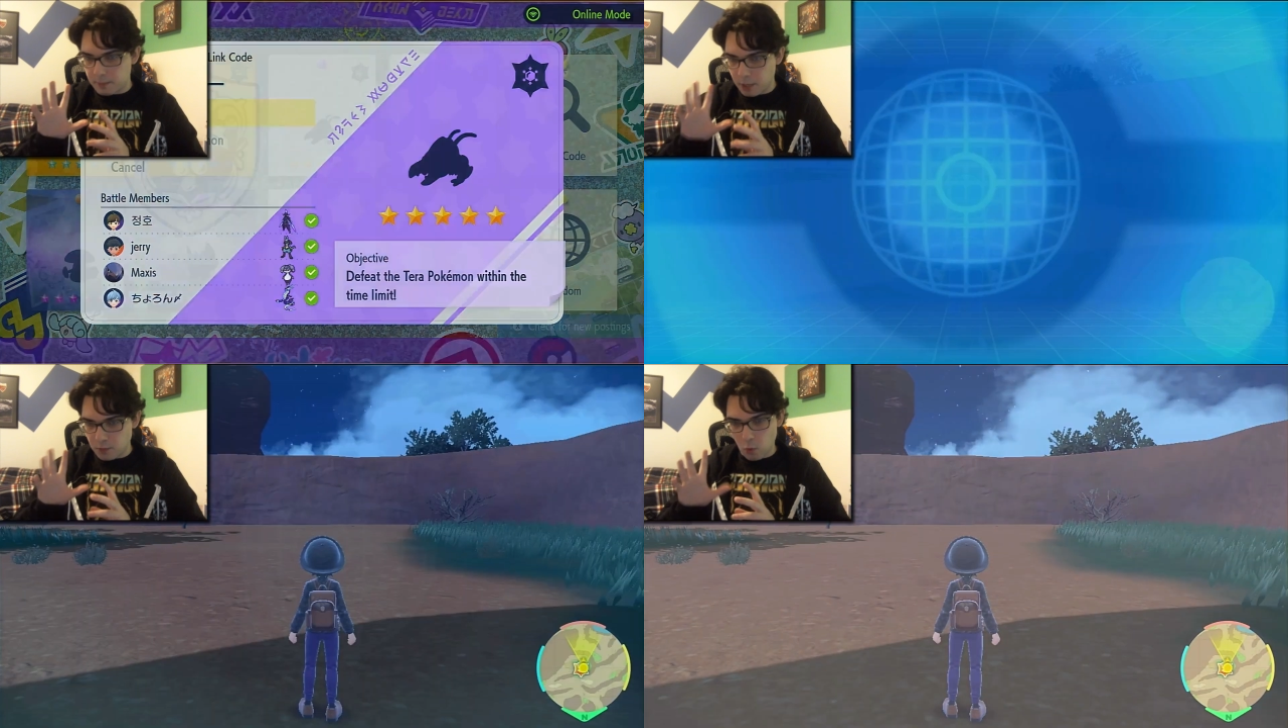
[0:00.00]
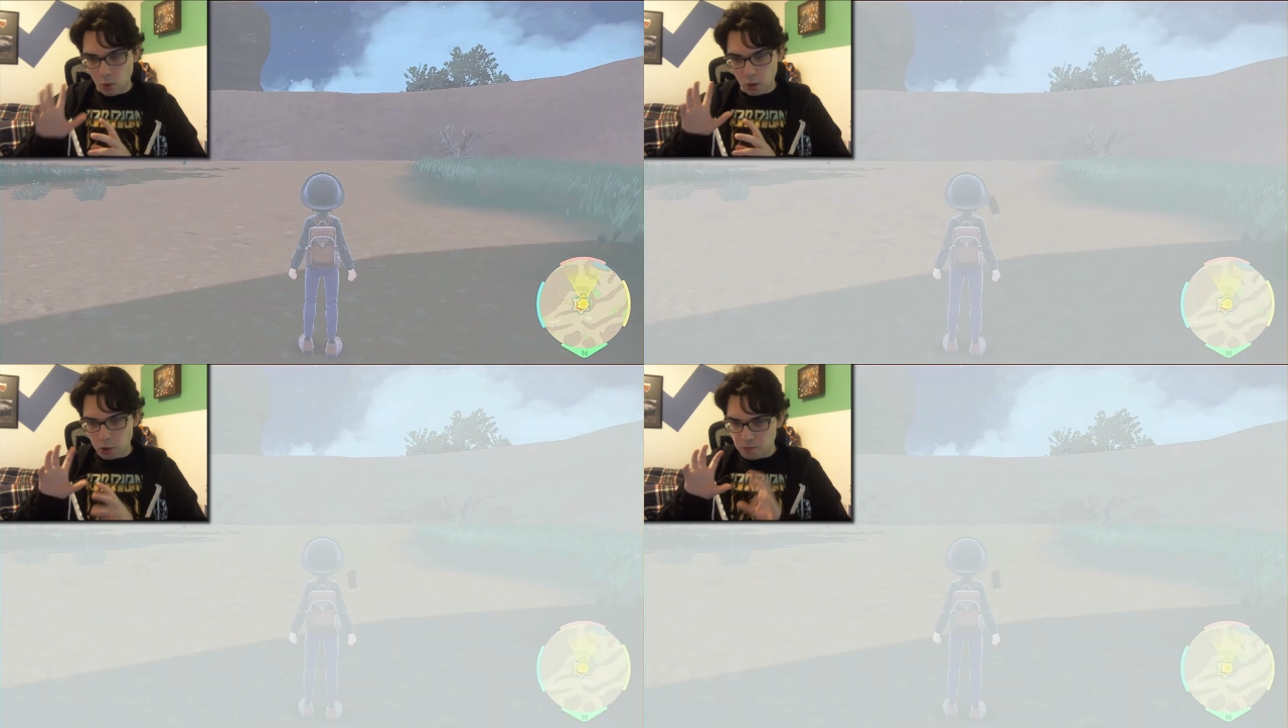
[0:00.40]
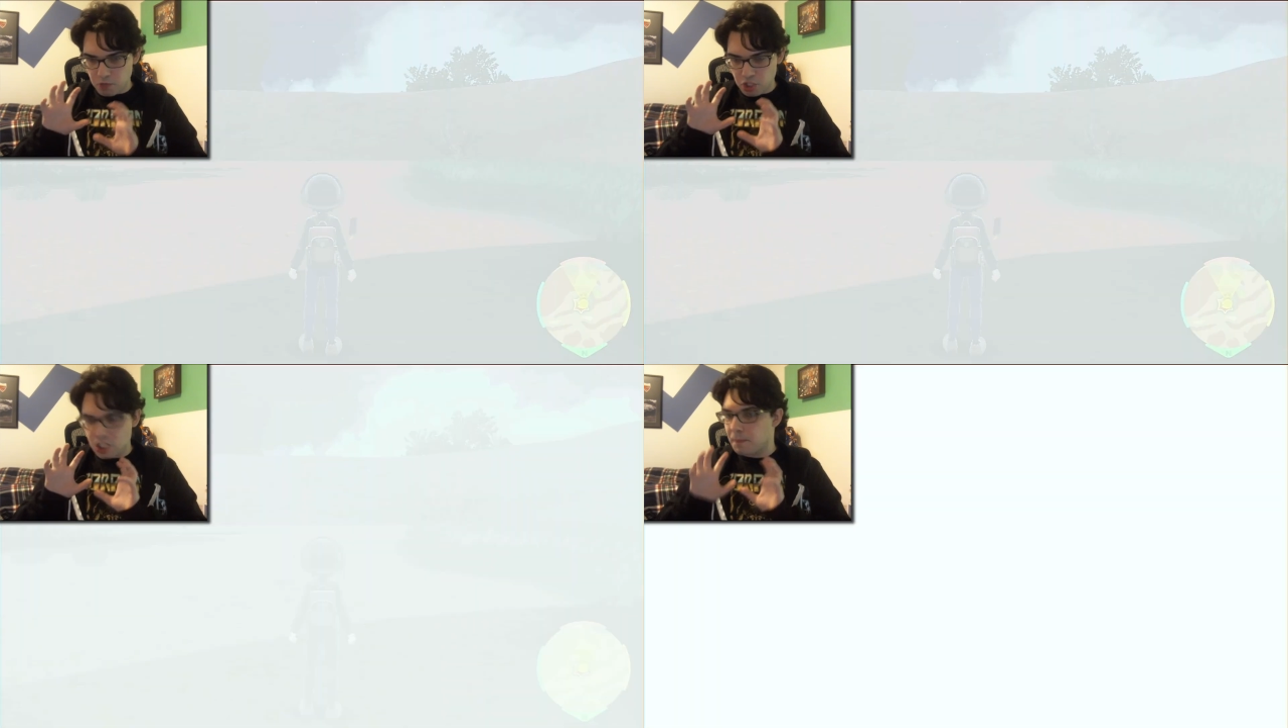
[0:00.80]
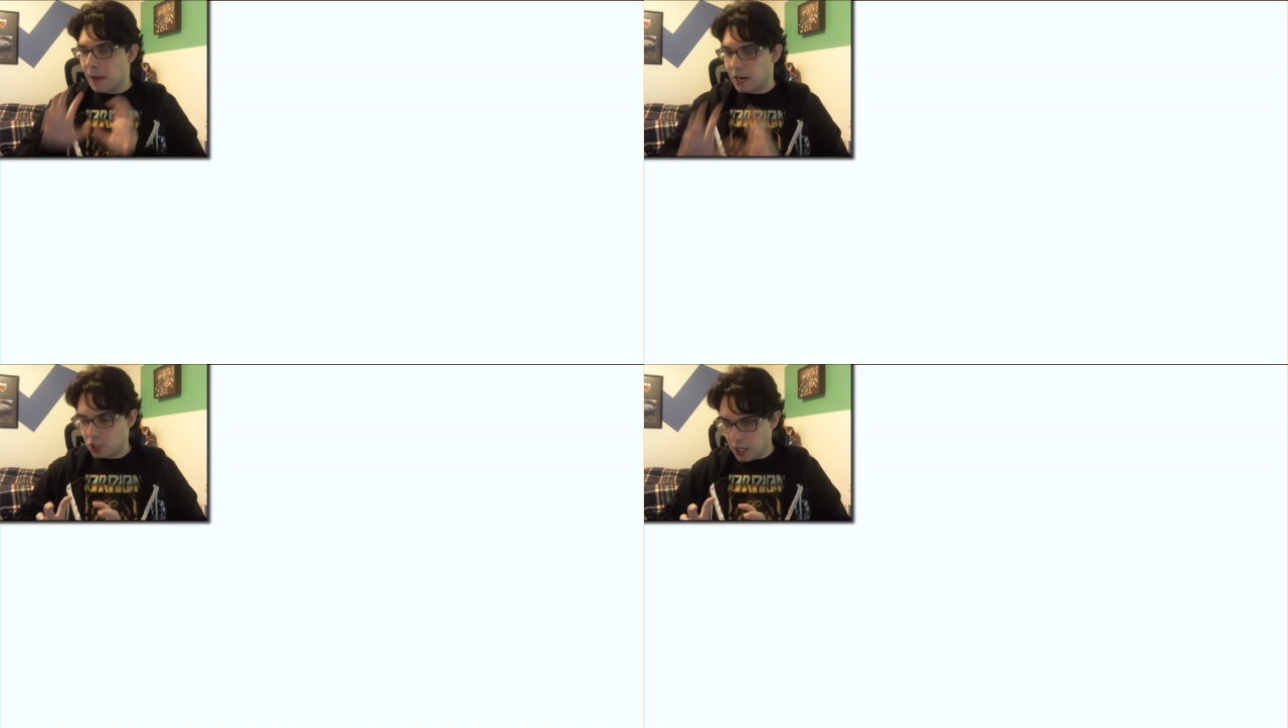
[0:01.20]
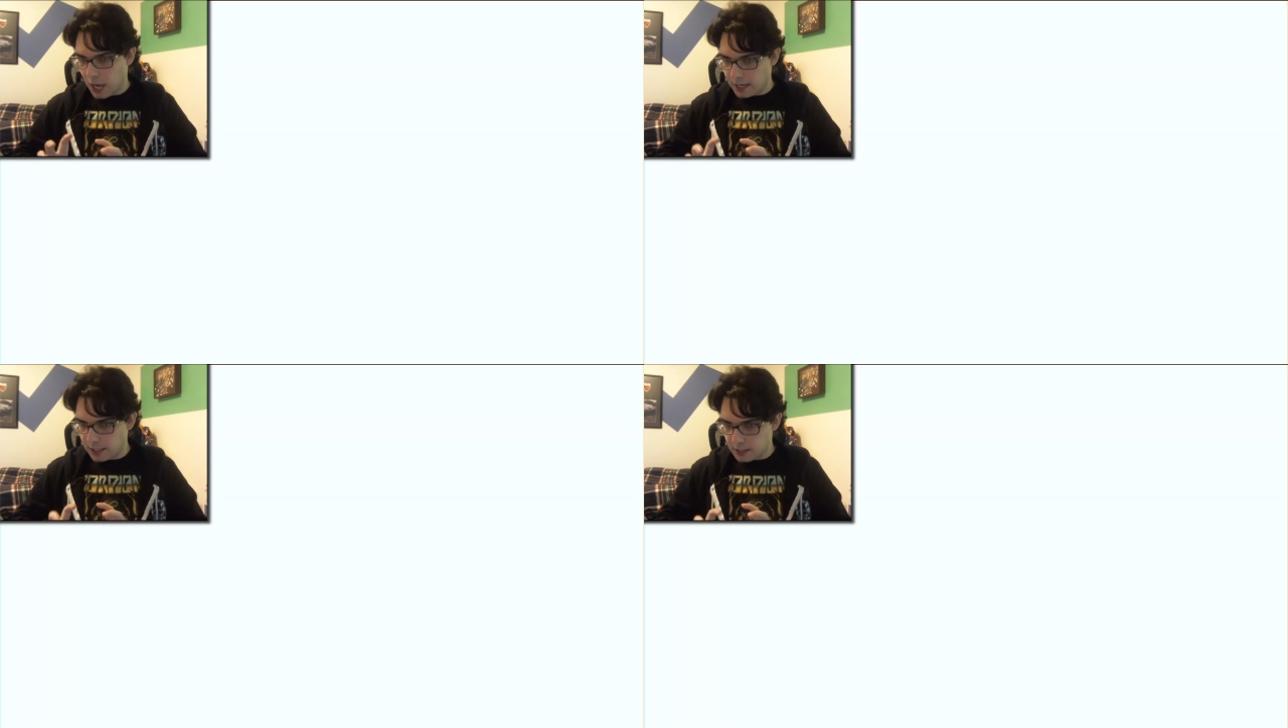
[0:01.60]
much more
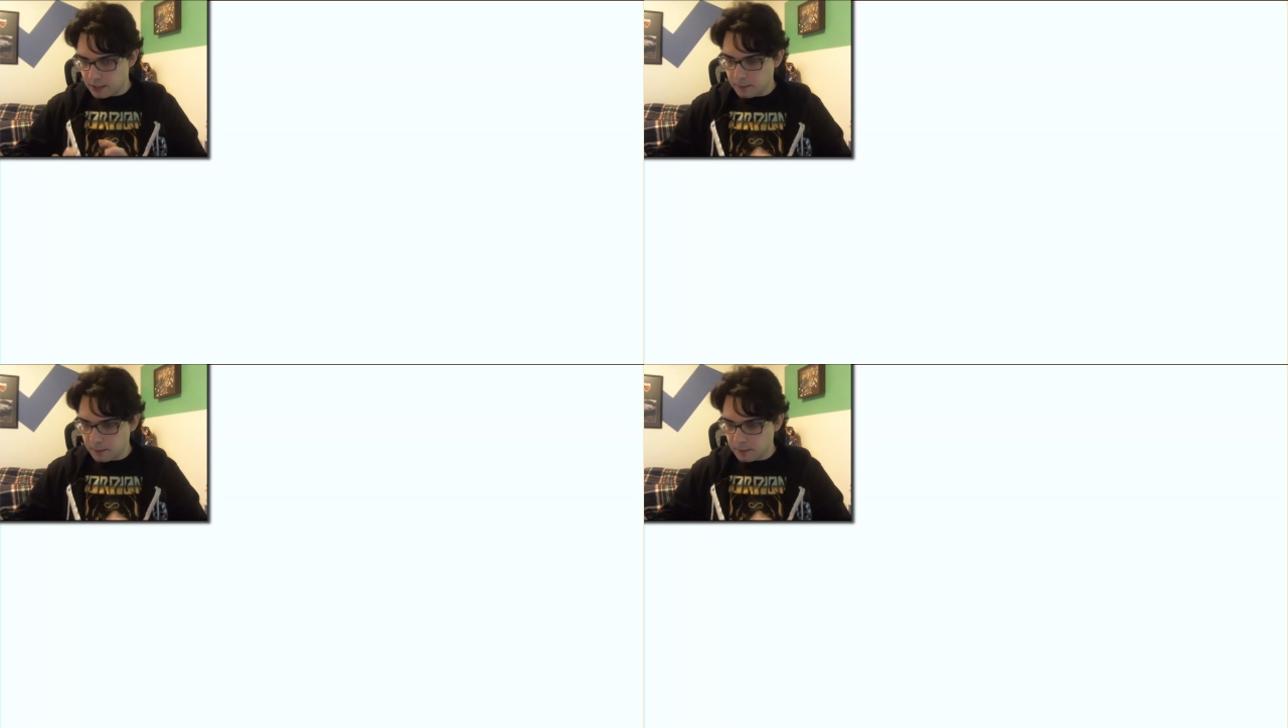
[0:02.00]
specialized.